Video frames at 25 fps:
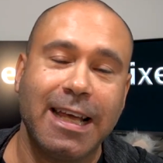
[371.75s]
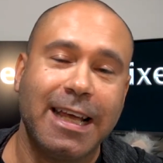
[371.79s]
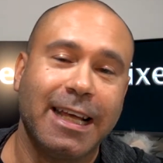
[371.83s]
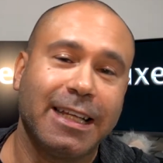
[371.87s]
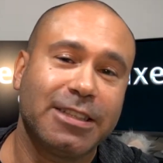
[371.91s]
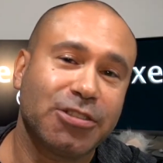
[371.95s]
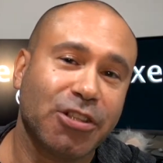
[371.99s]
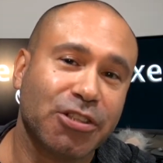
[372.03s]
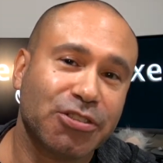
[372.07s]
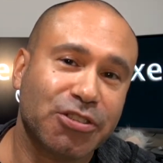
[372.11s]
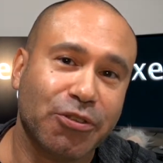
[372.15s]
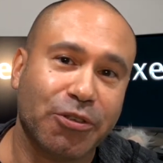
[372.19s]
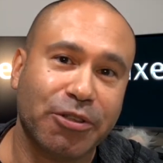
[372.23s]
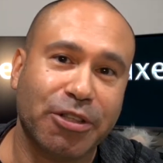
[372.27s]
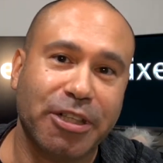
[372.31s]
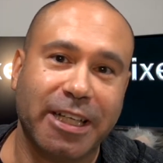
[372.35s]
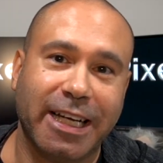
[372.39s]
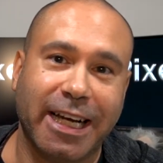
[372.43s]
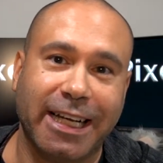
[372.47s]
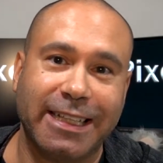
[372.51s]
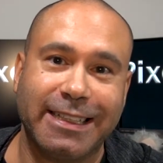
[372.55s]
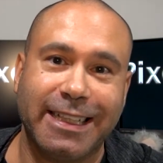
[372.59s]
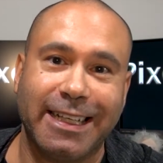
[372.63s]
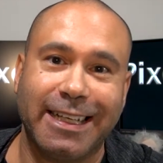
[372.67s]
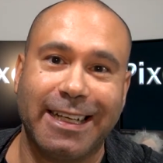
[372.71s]
It's also a good
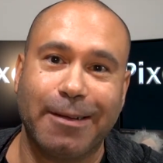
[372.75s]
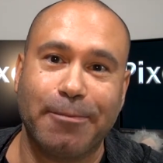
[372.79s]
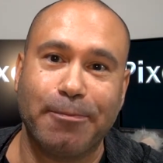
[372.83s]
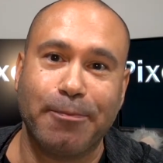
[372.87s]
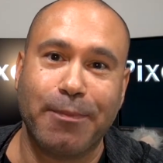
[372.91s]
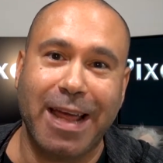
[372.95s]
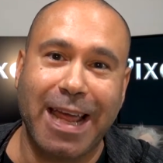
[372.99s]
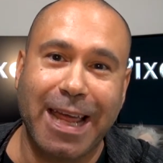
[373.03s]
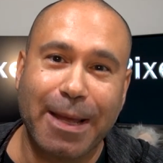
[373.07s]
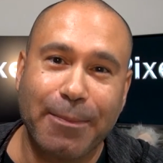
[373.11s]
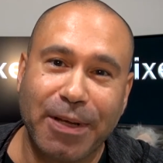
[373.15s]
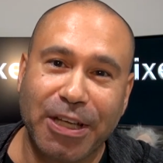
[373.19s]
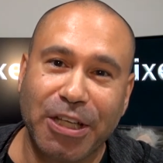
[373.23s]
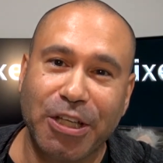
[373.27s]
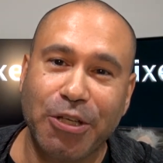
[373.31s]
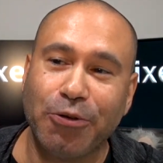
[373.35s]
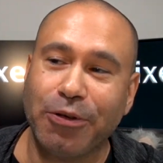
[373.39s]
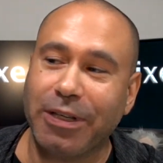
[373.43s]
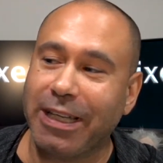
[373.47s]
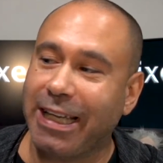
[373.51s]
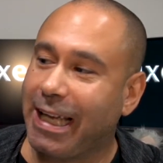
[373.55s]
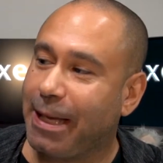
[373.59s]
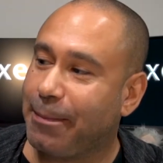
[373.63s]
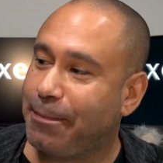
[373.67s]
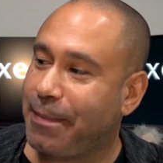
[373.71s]
idea that maybe you
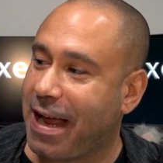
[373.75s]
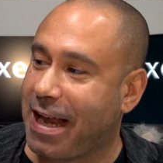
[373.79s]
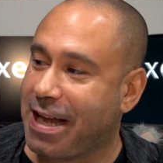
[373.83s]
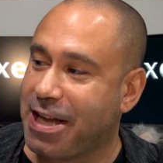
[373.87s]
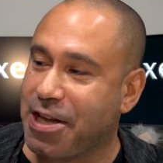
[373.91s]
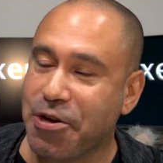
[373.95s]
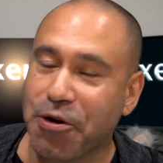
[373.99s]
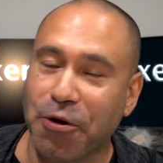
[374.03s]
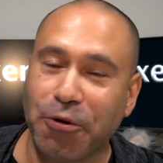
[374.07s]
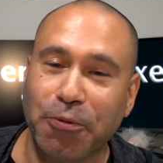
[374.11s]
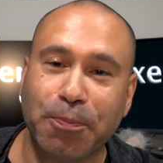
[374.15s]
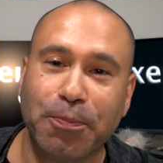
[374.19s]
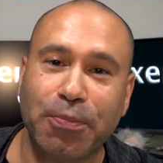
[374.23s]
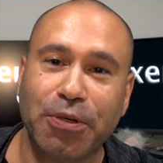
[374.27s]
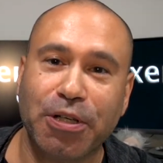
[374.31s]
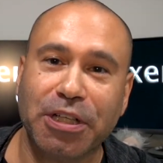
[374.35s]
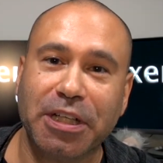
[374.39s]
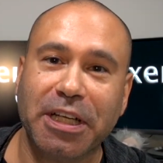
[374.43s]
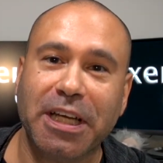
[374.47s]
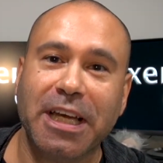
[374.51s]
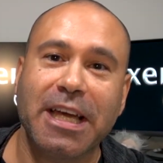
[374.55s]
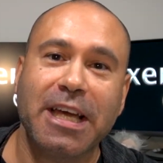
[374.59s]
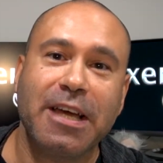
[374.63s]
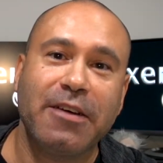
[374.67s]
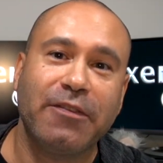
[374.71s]
keep a
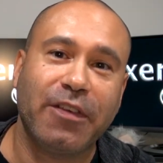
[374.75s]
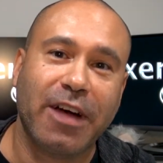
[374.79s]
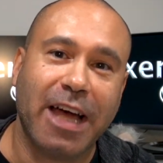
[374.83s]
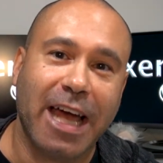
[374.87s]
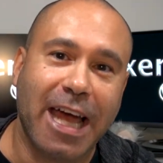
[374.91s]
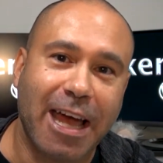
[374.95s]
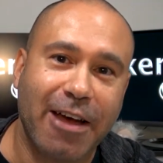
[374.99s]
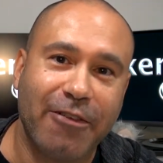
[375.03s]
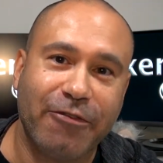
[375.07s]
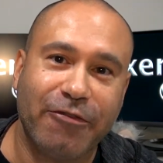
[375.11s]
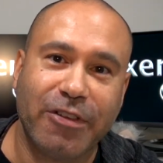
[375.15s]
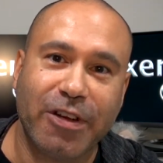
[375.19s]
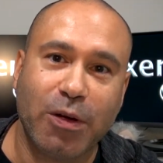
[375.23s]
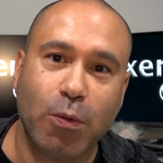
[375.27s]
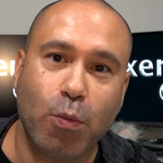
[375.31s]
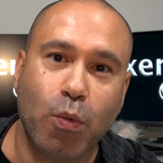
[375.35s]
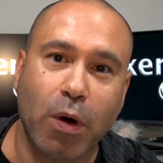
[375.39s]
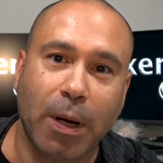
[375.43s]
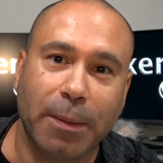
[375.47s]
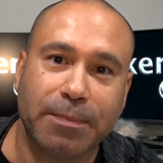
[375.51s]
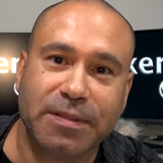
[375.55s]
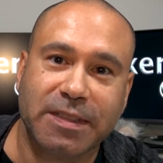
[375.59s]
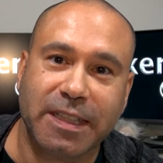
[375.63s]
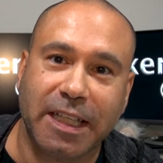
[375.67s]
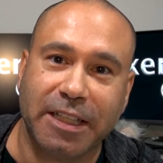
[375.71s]
notebook for every
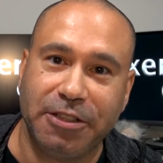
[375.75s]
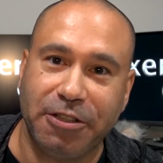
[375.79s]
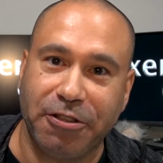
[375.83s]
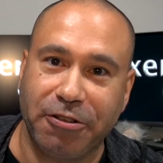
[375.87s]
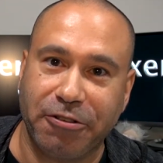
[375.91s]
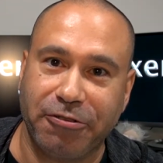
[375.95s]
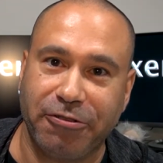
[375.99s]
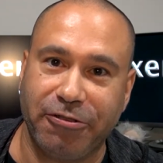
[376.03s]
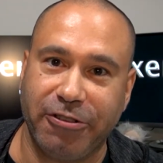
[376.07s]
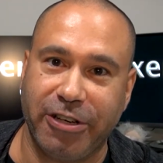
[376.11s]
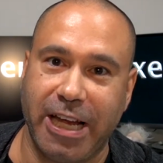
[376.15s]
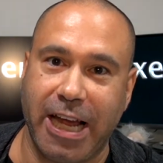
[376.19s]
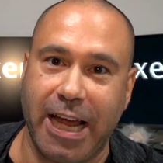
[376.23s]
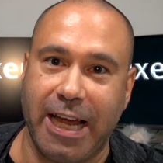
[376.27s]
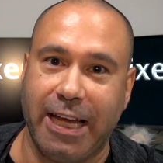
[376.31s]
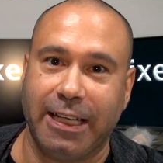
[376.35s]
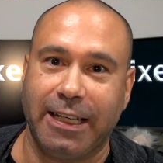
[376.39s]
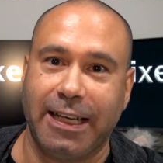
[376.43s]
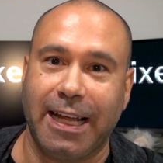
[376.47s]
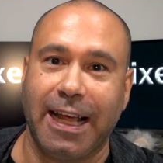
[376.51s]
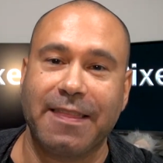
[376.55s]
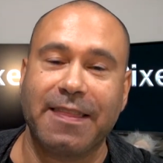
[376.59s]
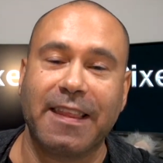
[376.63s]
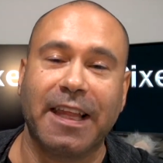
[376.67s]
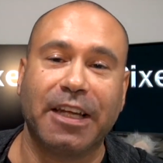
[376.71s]
website you create
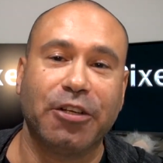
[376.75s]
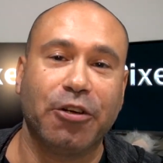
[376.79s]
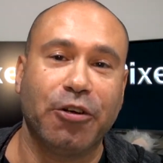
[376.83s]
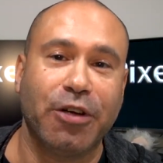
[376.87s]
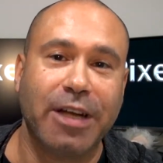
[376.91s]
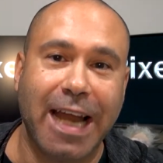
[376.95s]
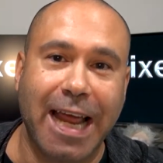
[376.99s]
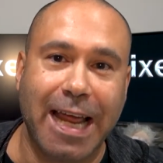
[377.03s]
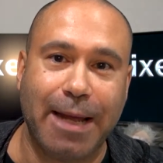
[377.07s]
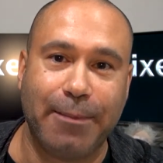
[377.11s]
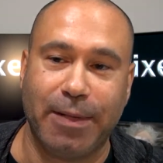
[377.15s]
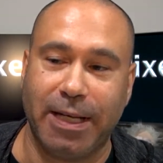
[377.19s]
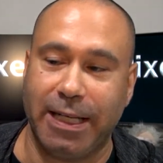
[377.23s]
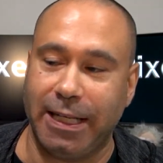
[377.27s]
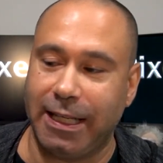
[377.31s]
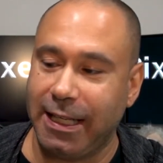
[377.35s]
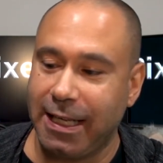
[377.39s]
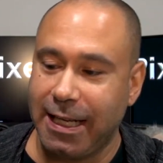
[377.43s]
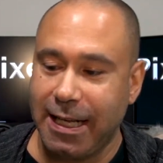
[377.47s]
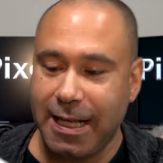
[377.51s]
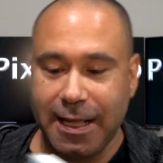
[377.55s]
and then you name it.